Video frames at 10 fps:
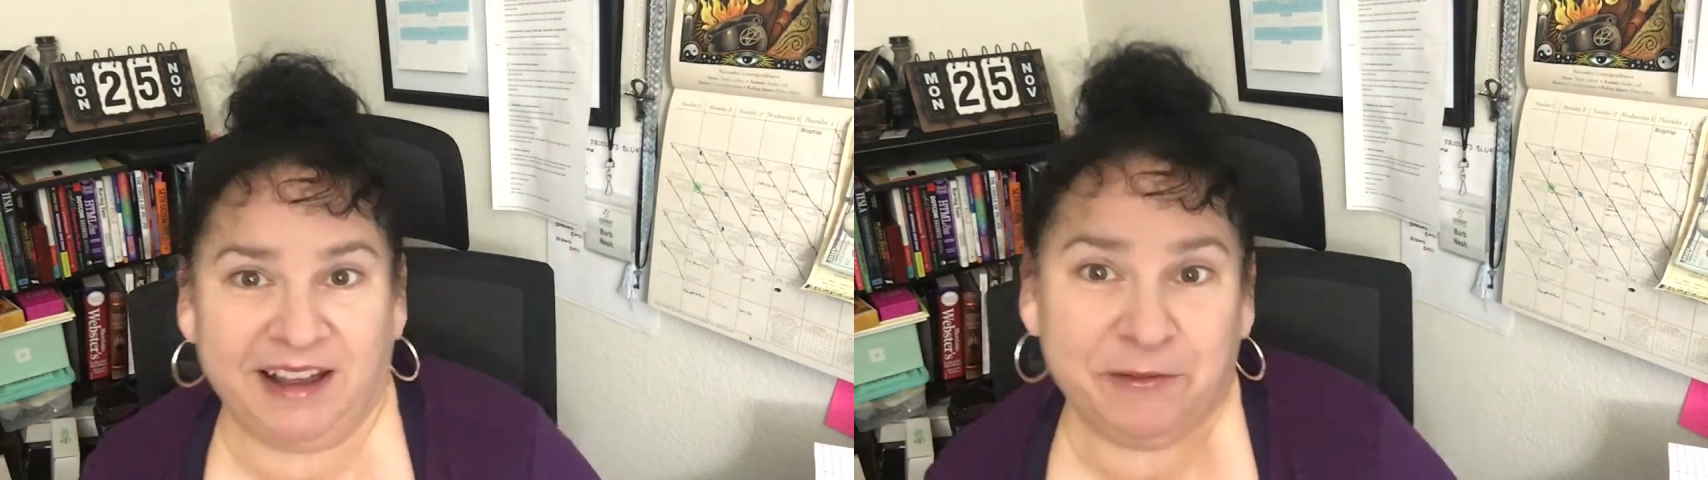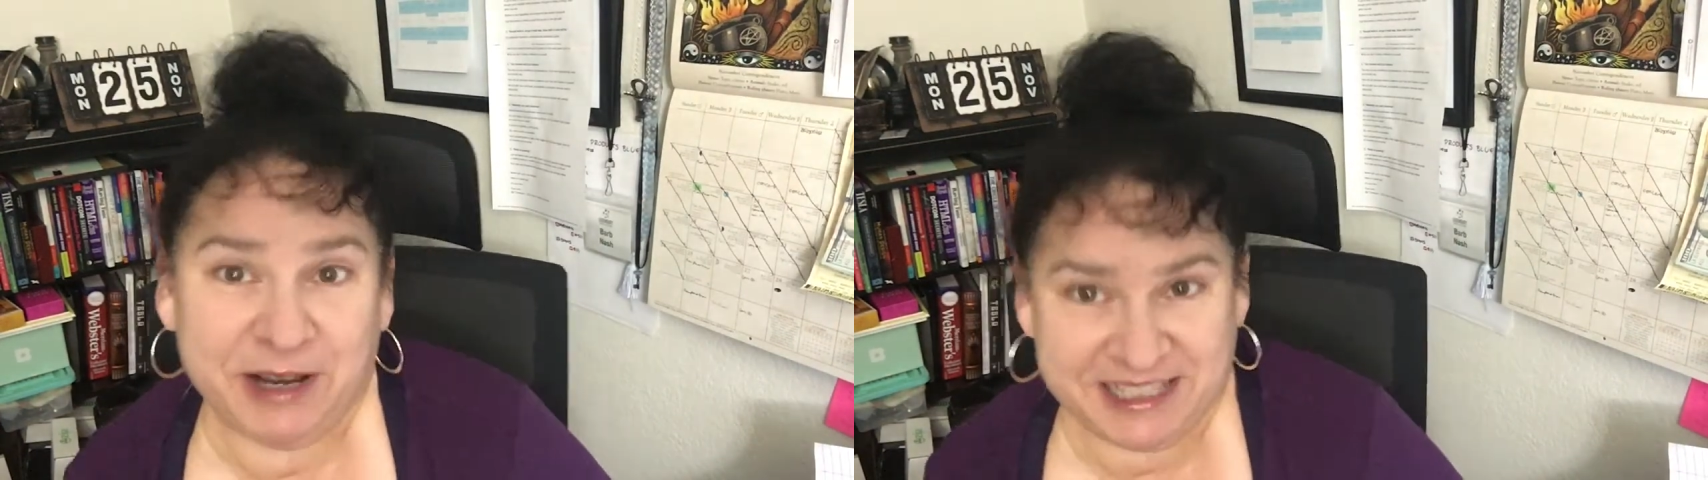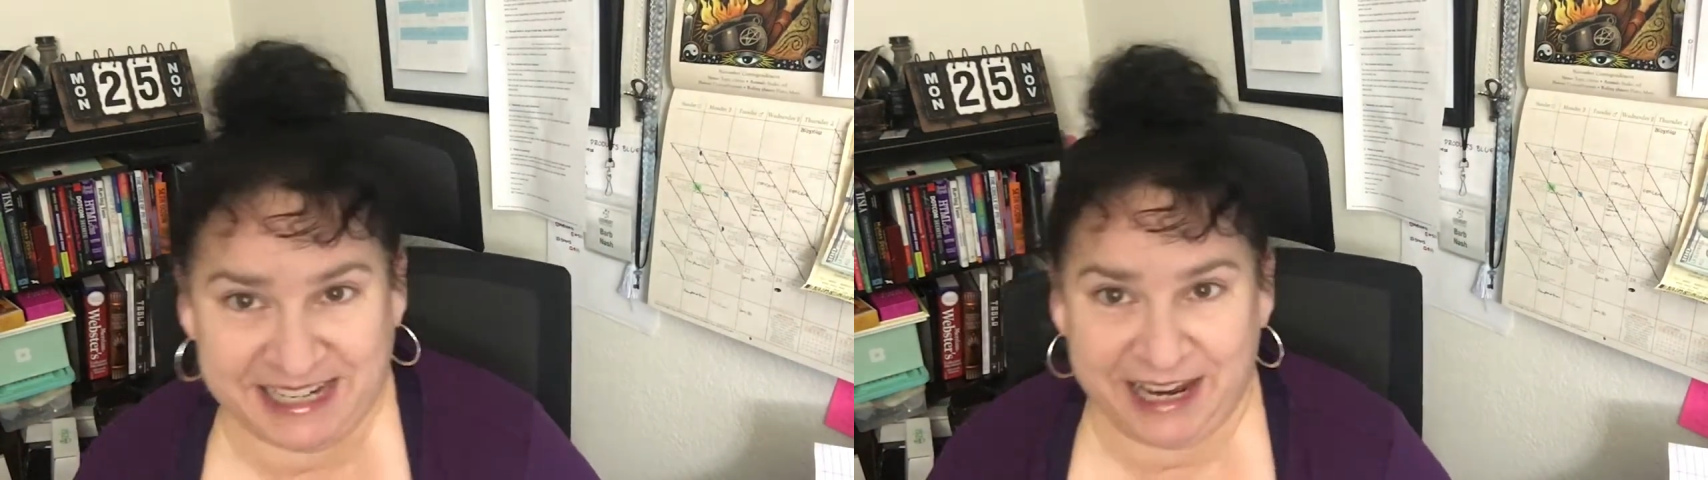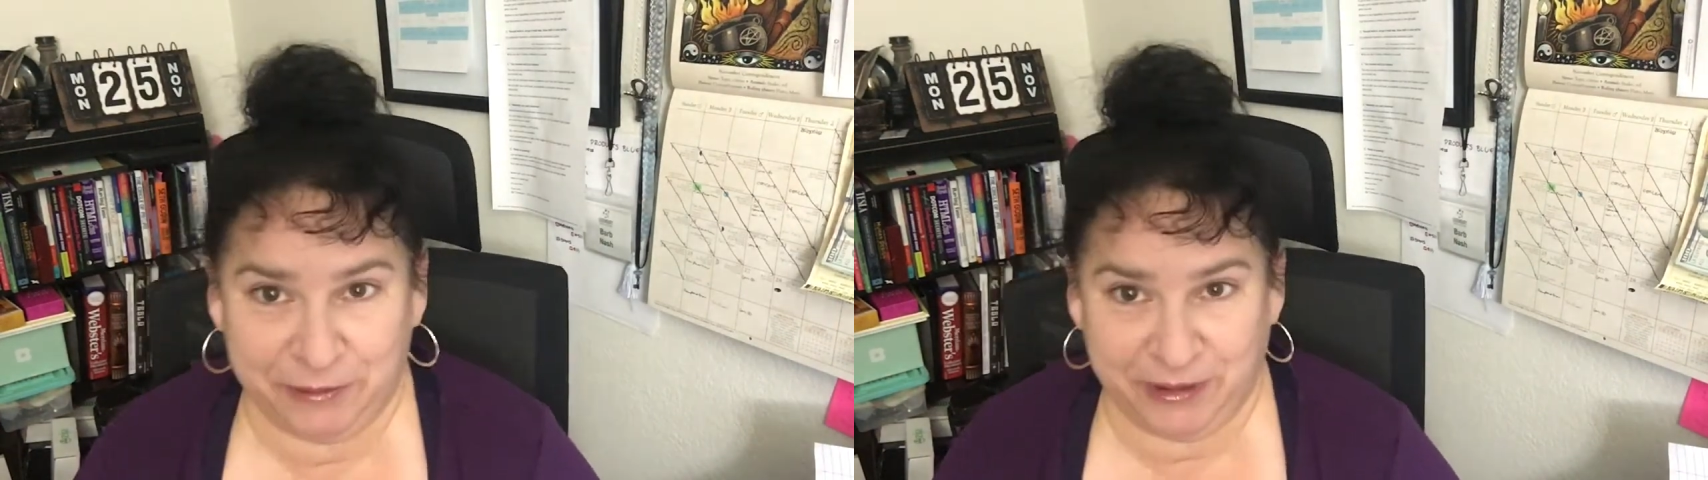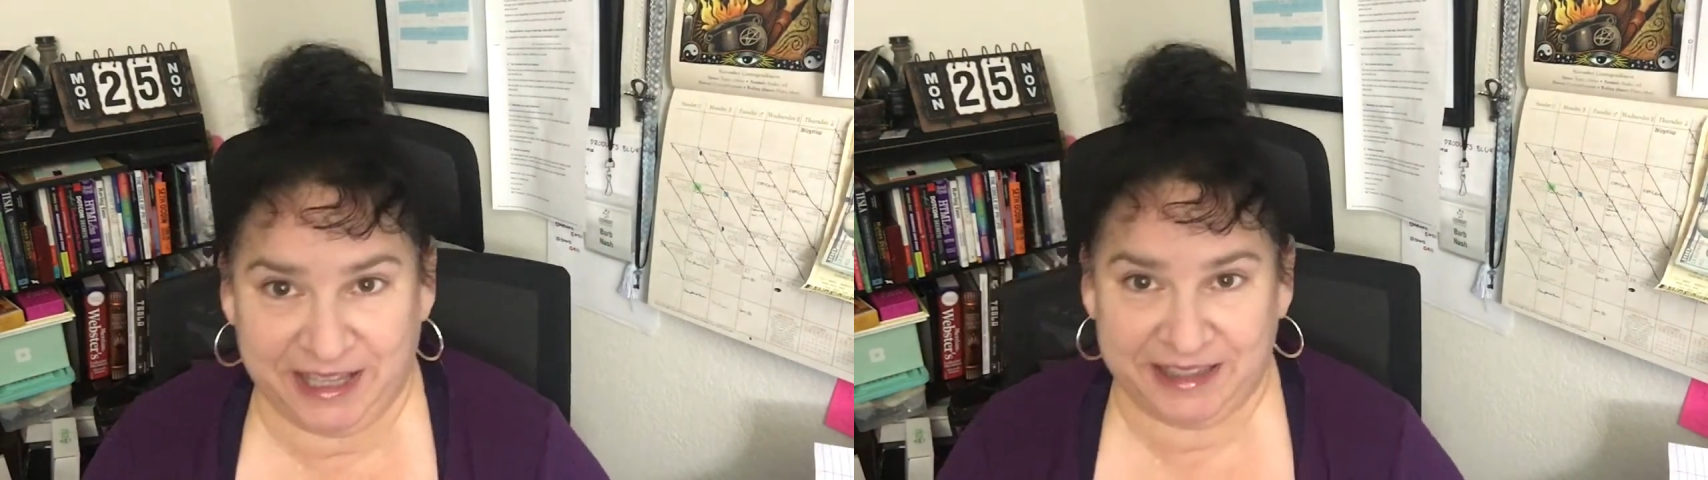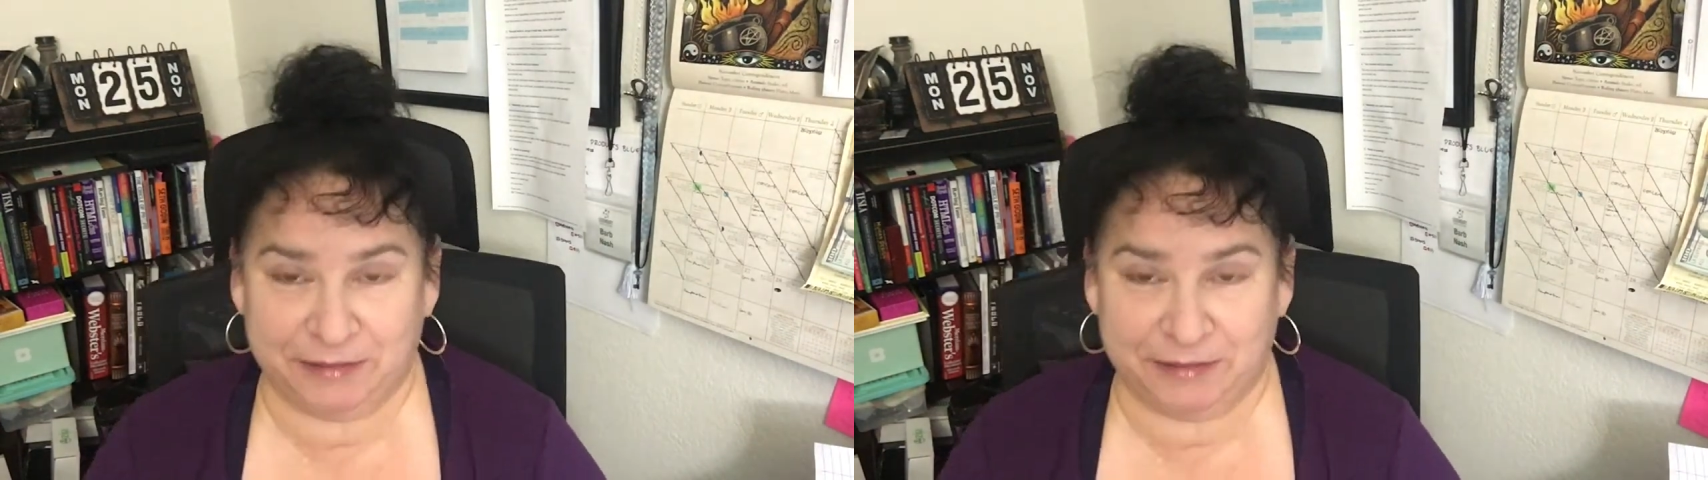resonate with.